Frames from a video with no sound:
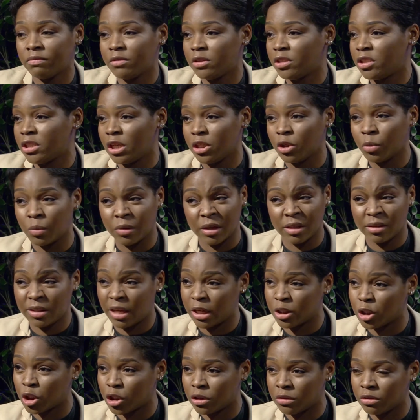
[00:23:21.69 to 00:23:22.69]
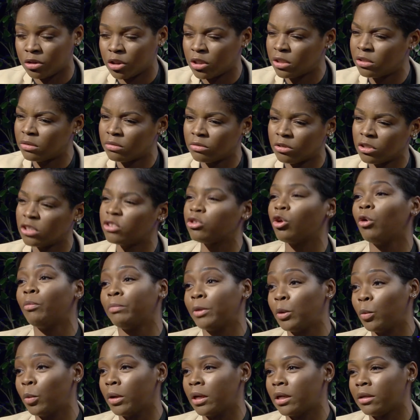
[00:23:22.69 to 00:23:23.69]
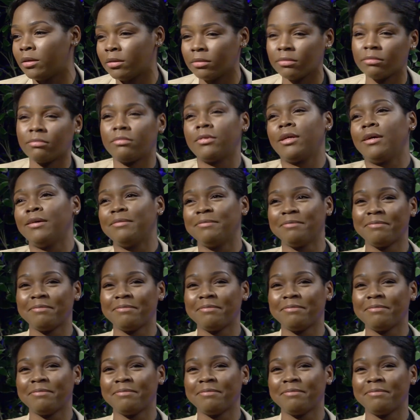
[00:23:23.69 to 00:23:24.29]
genuine intentions. Just don't be weird. Yeah.